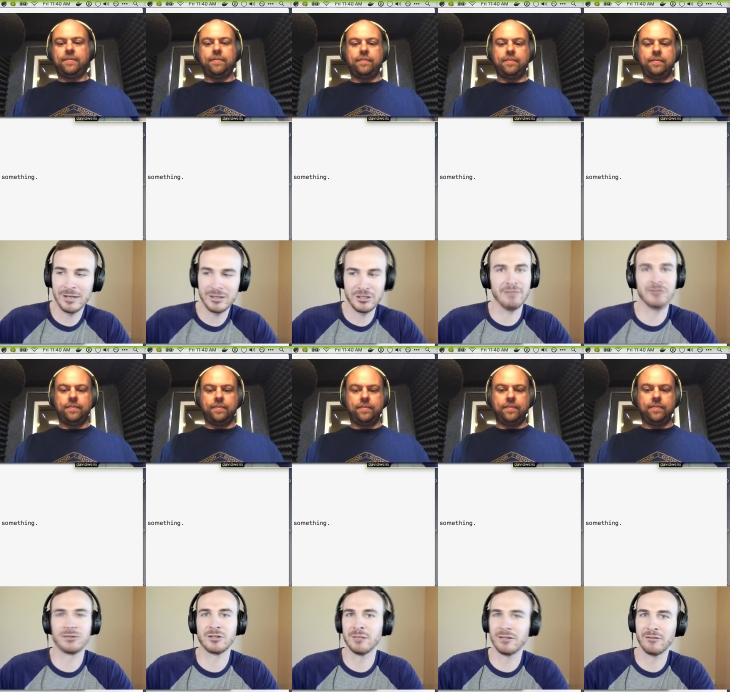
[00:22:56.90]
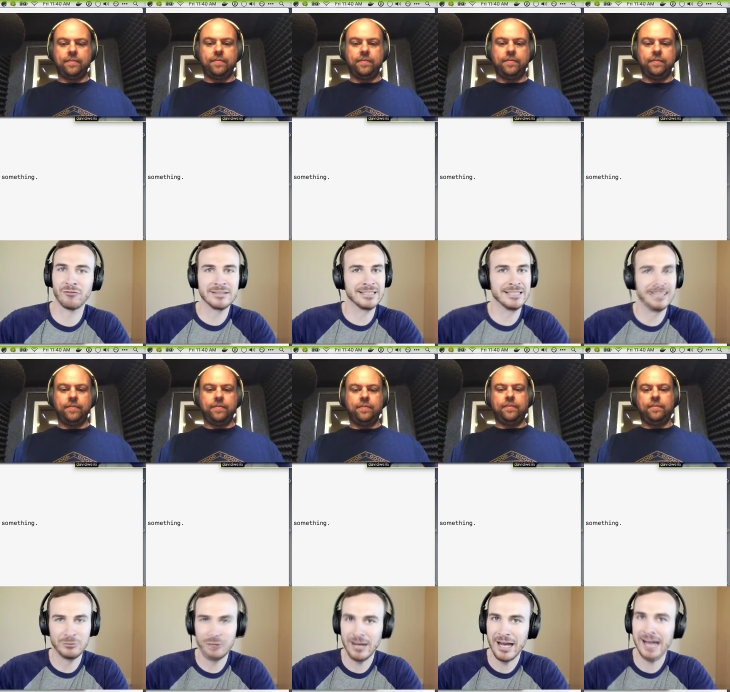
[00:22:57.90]
Speaker 1: my JavaScript on the front end and
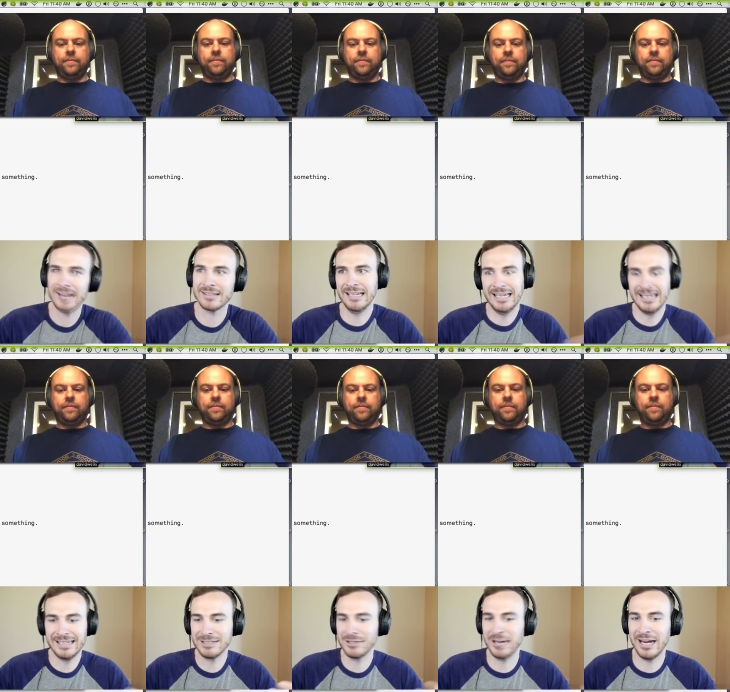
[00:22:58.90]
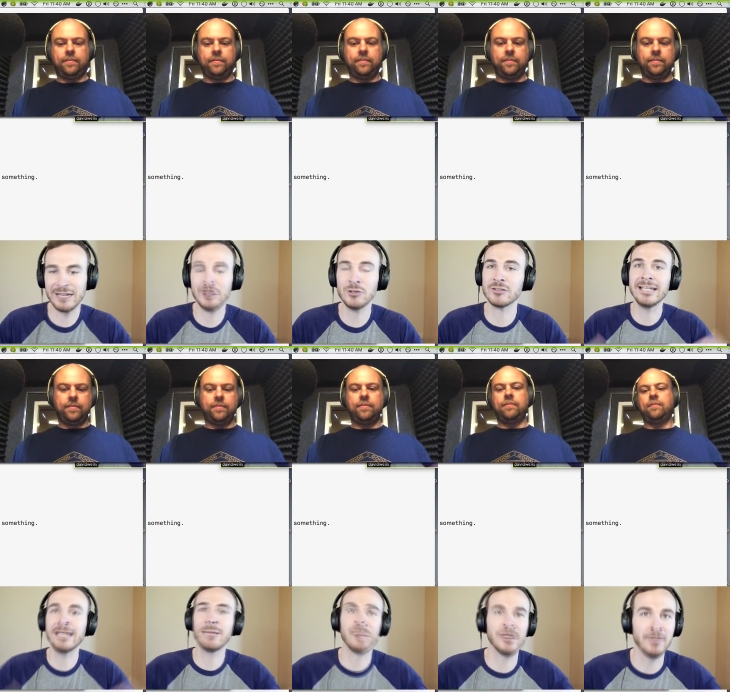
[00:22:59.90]
React. And I can use any
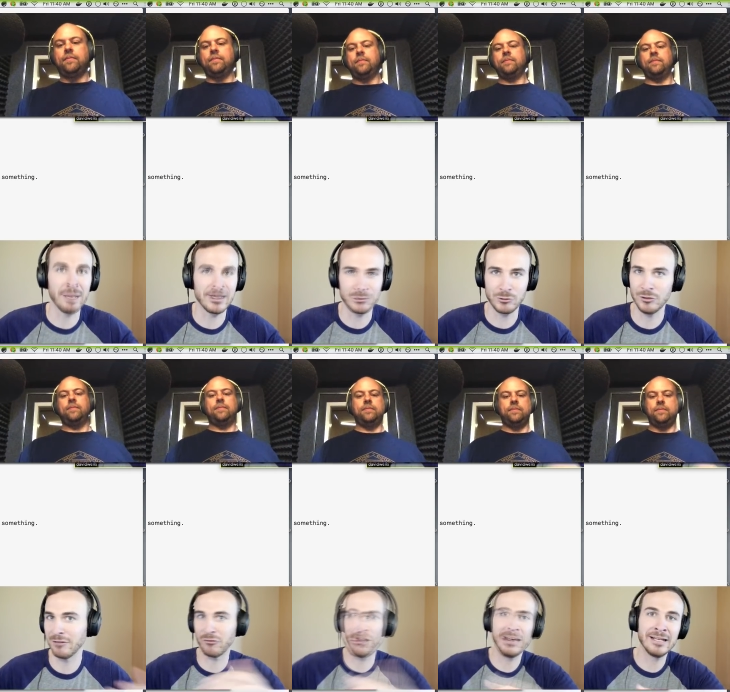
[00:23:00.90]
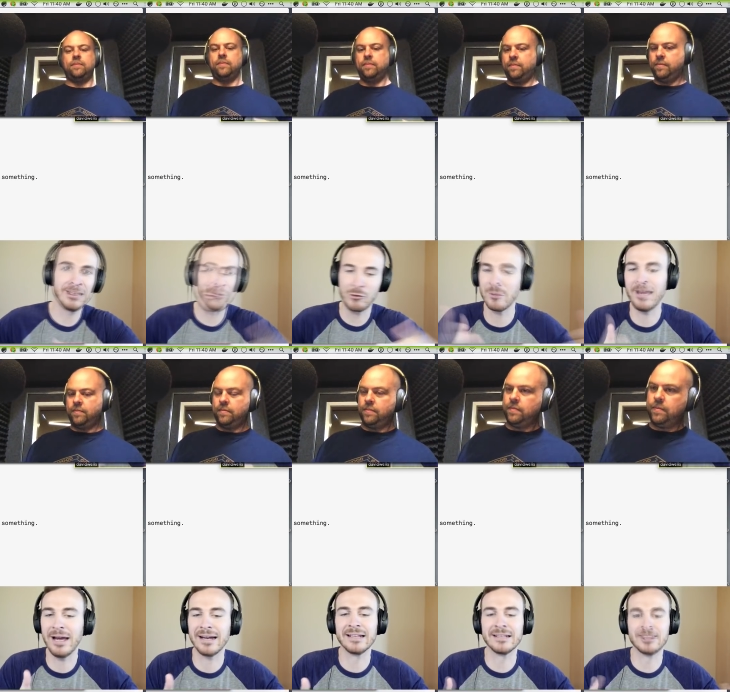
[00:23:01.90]
NPM module on the front end or the back
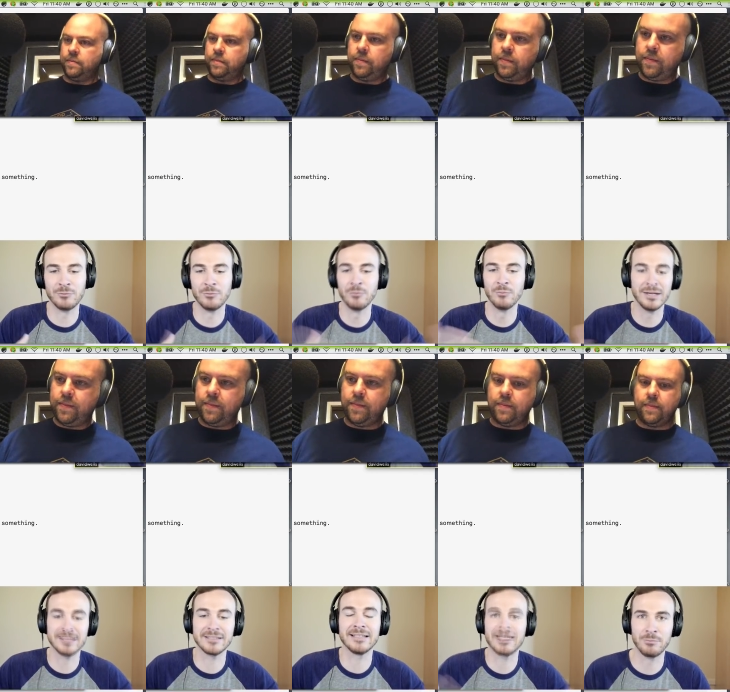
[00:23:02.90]
end to basically like